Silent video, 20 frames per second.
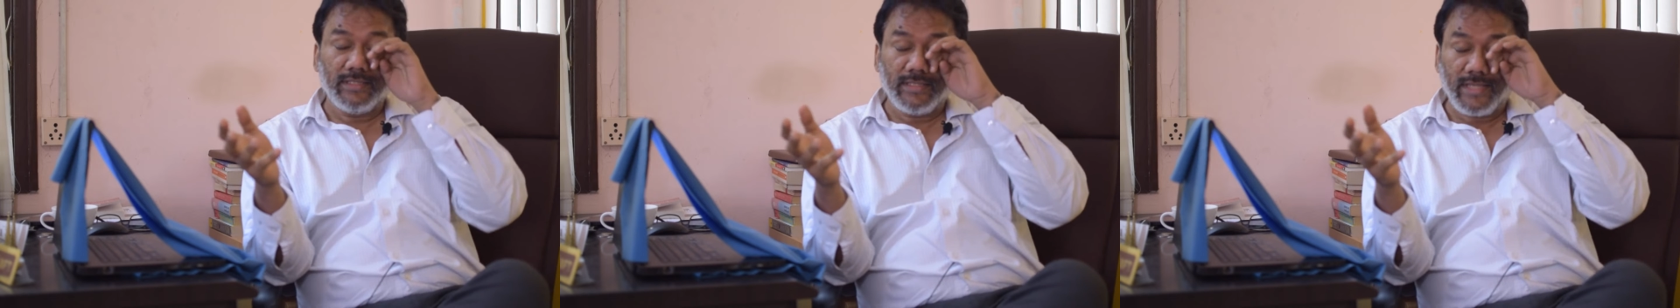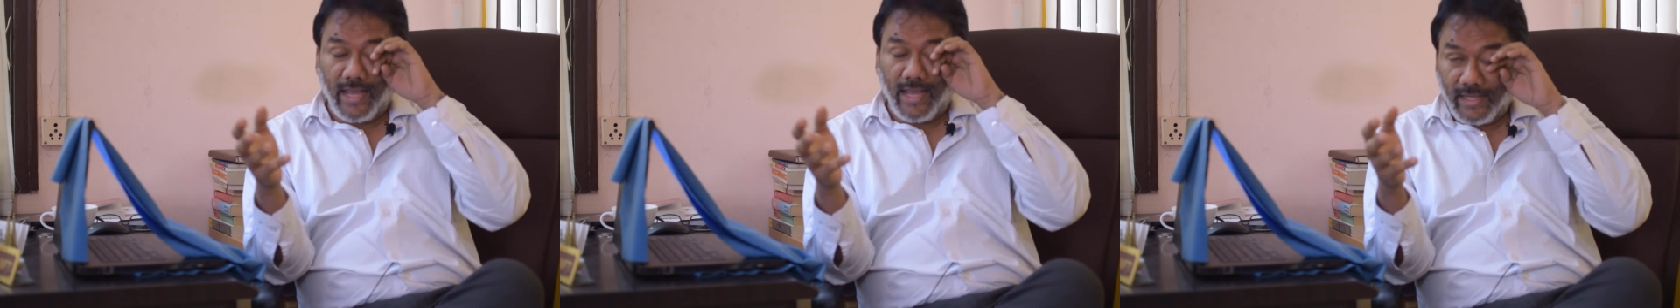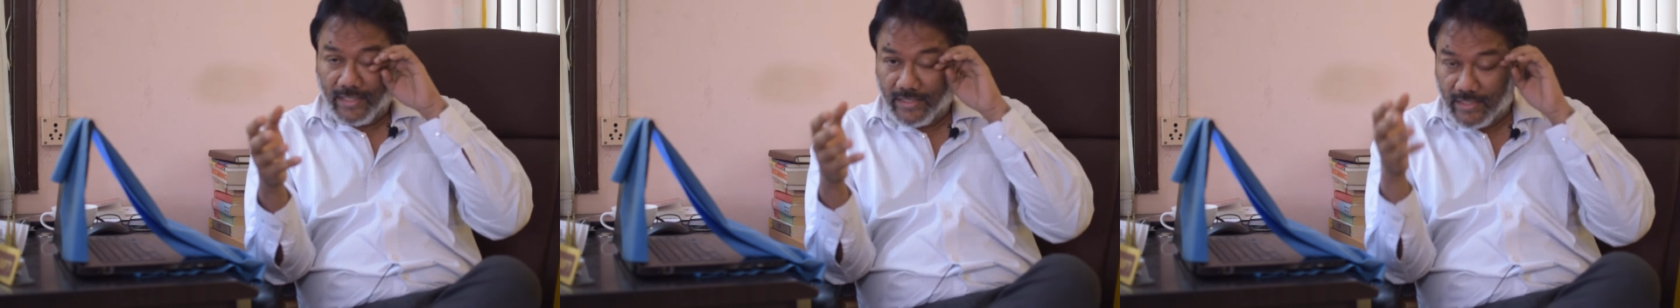
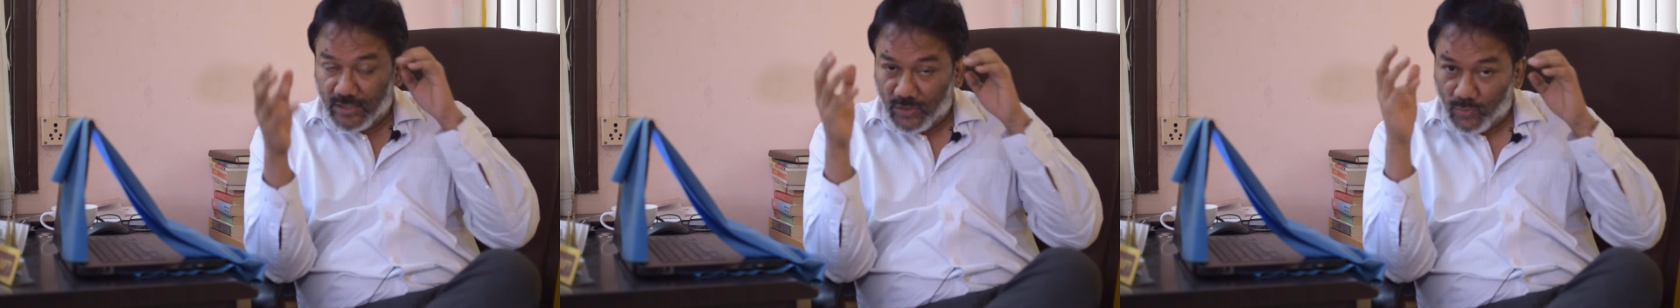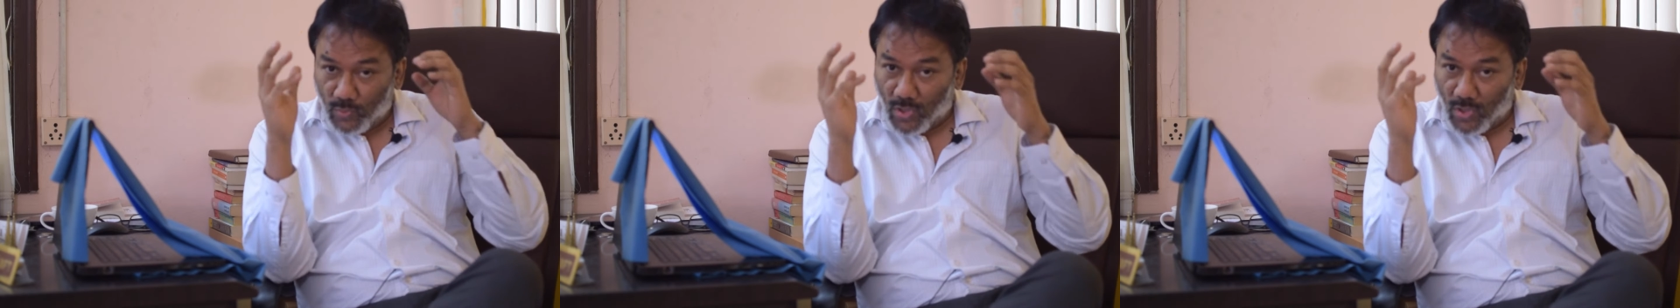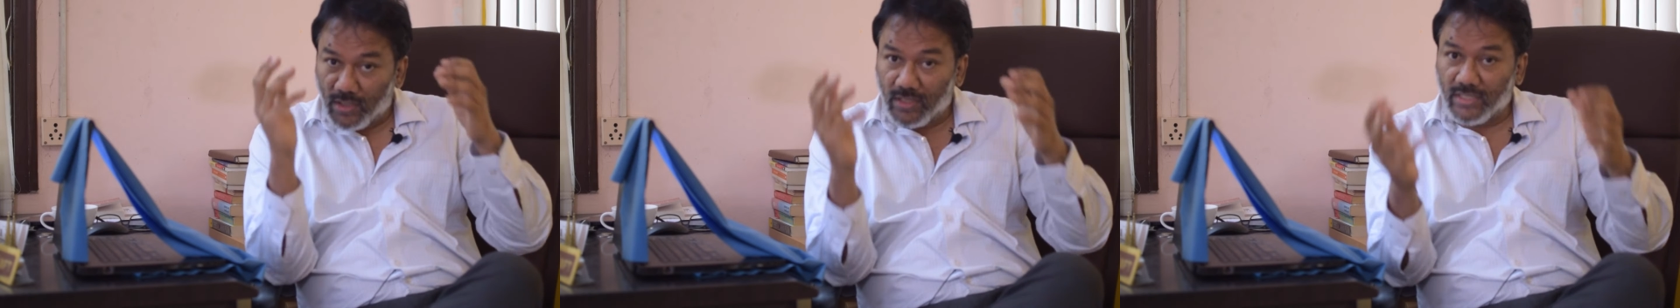that is
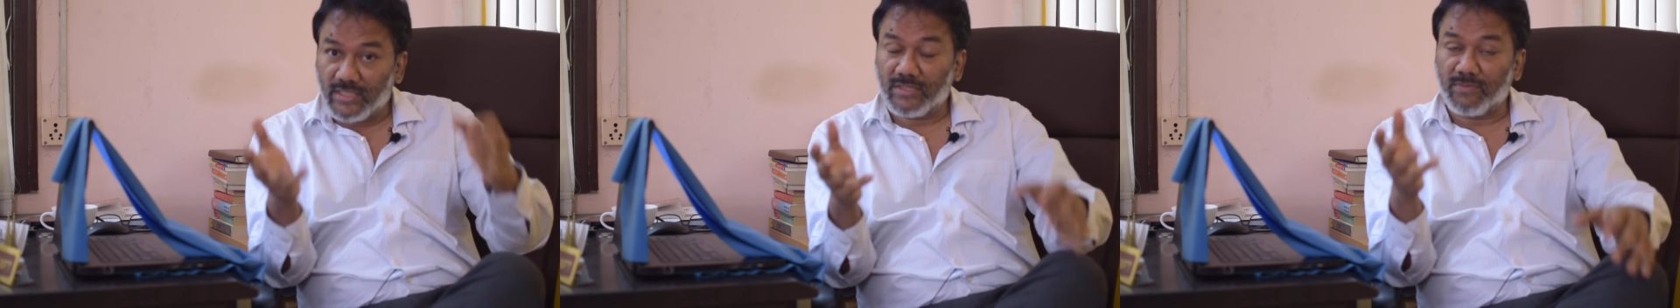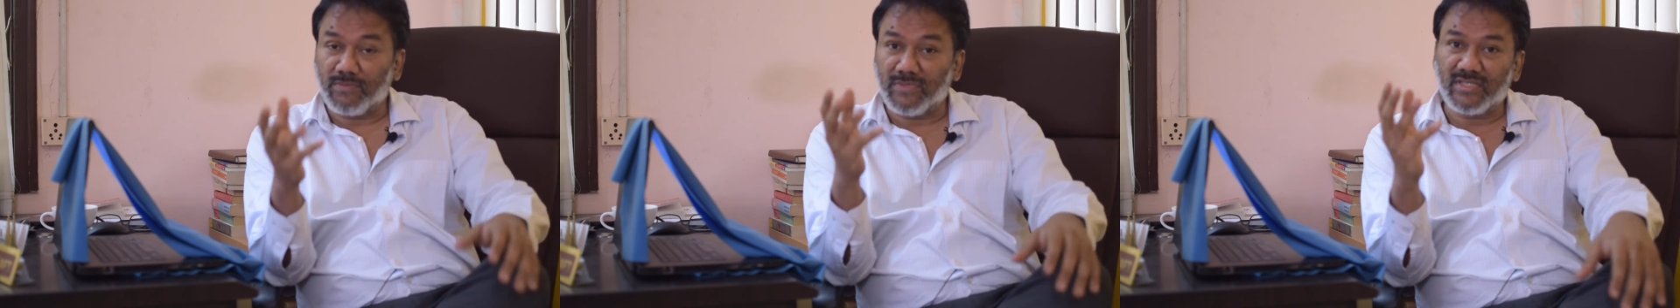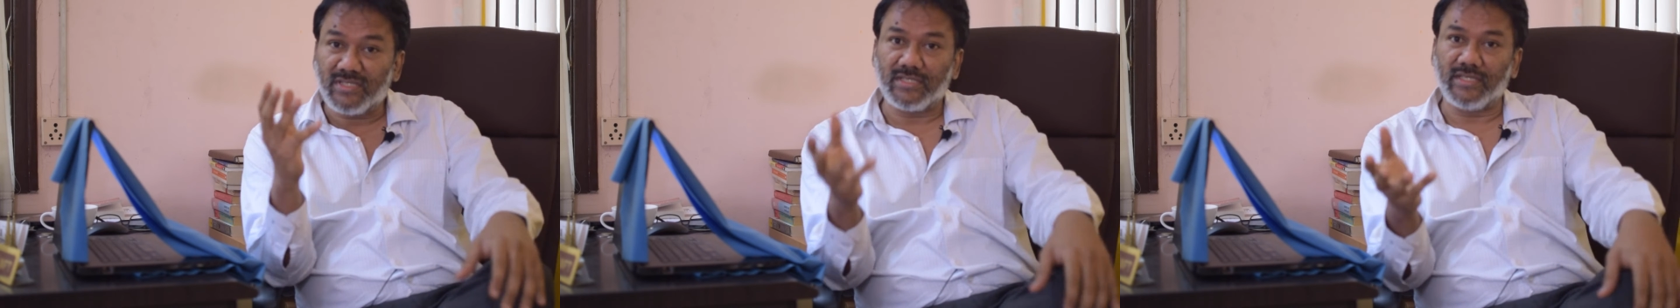what is
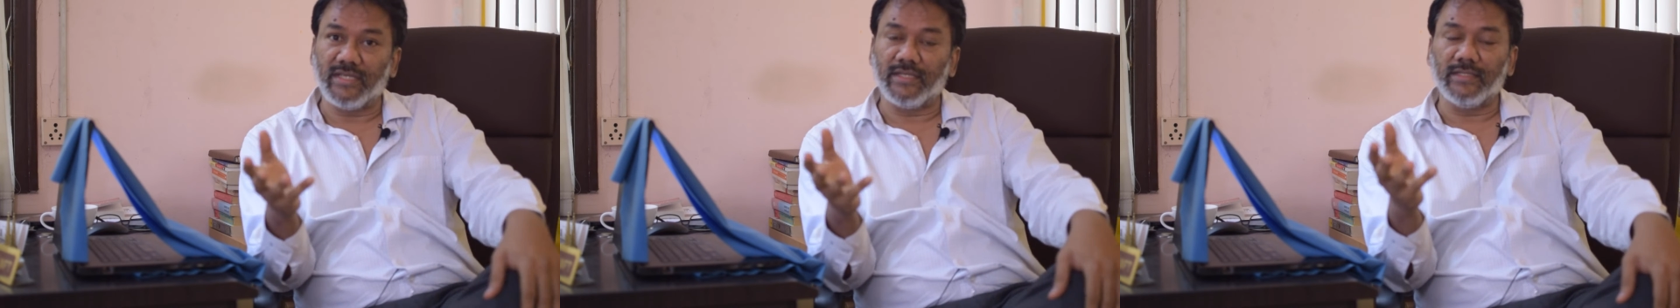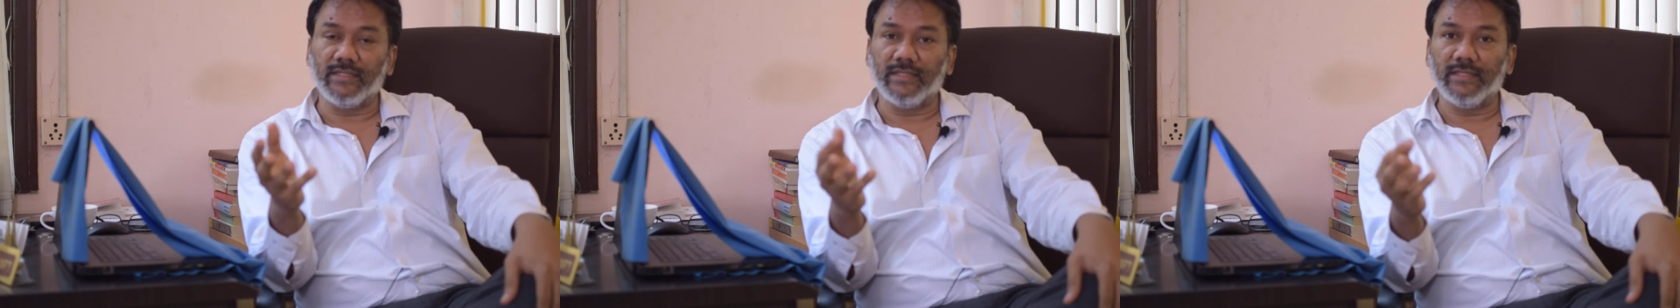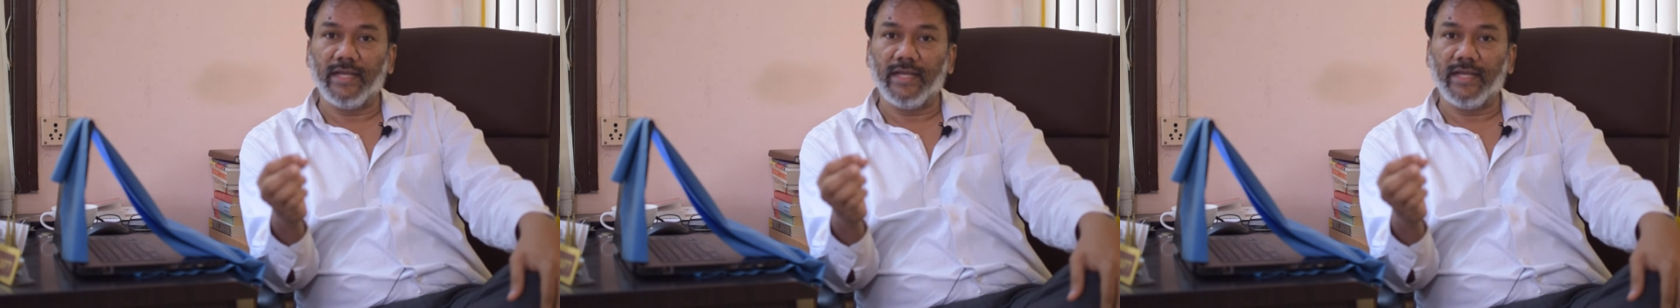missing.